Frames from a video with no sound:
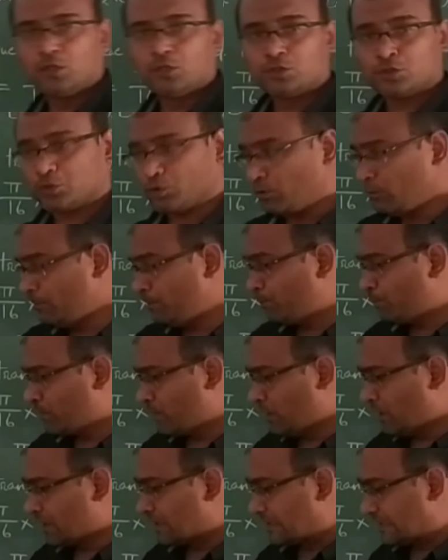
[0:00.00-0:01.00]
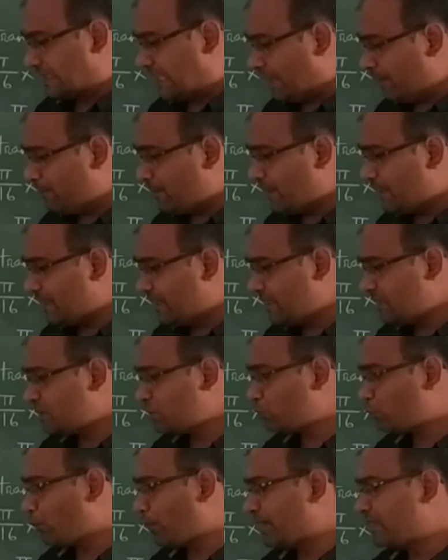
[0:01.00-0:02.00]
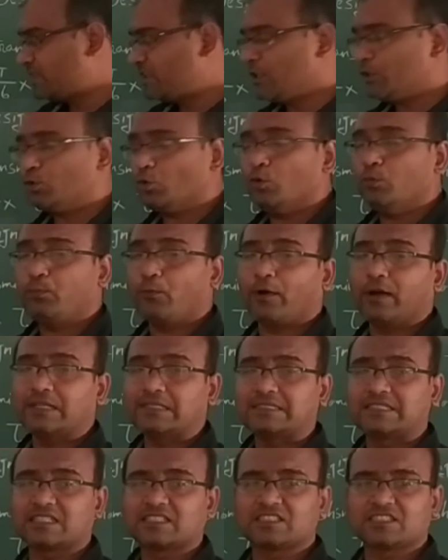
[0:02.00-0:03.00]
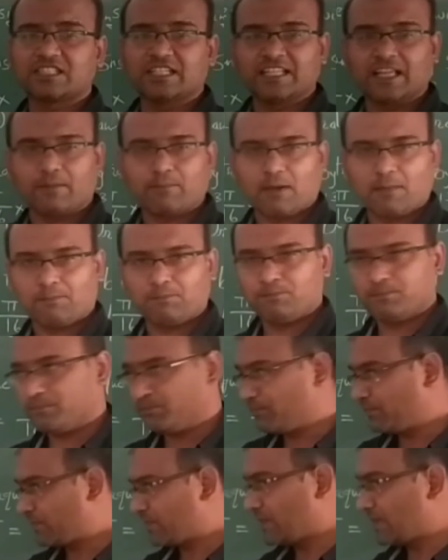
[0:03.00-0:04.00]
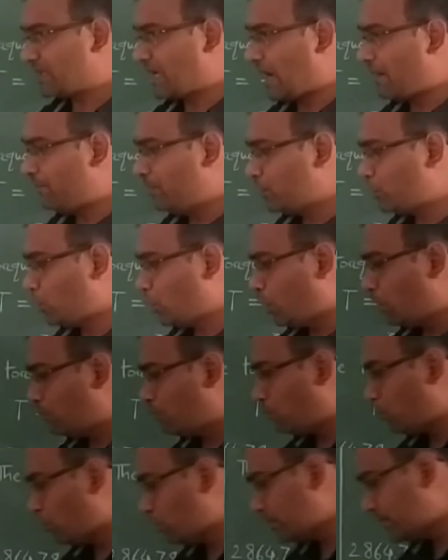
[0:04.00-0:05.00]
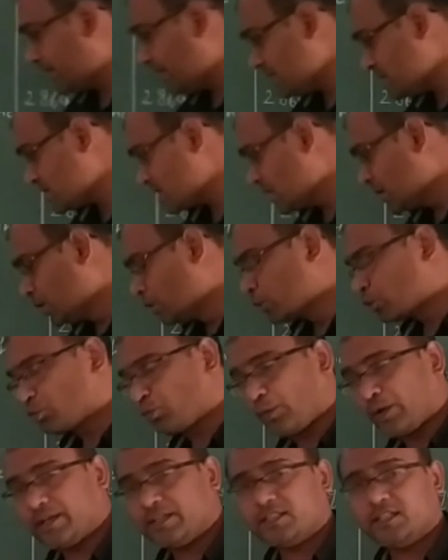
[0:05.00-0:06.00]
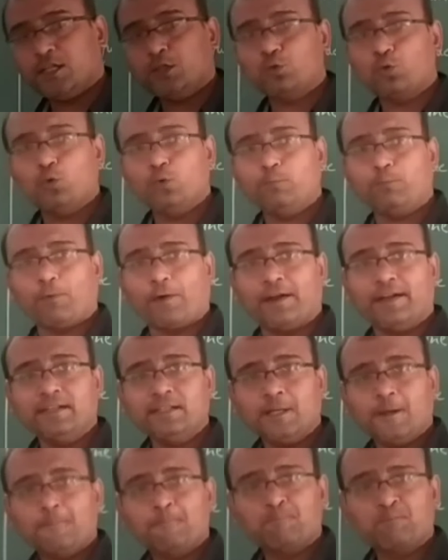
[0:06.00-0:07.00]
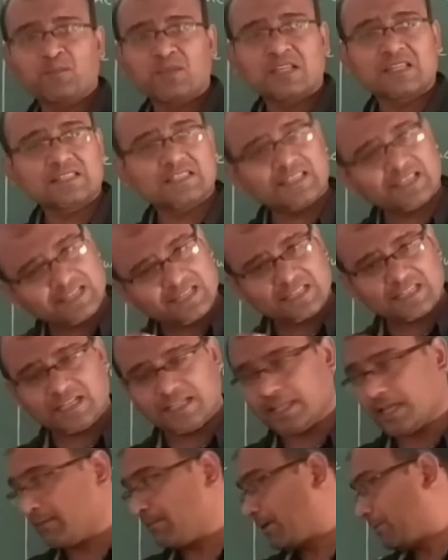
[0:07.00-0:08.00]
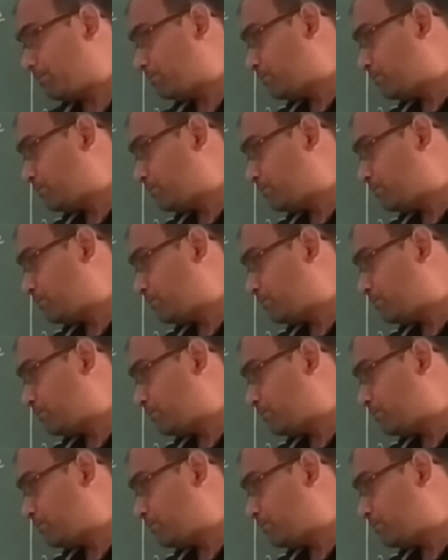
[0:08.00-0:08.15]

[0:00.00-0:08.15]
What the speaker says: So dV is 22.16 mm. The diameter of bolt is 22.16 mm.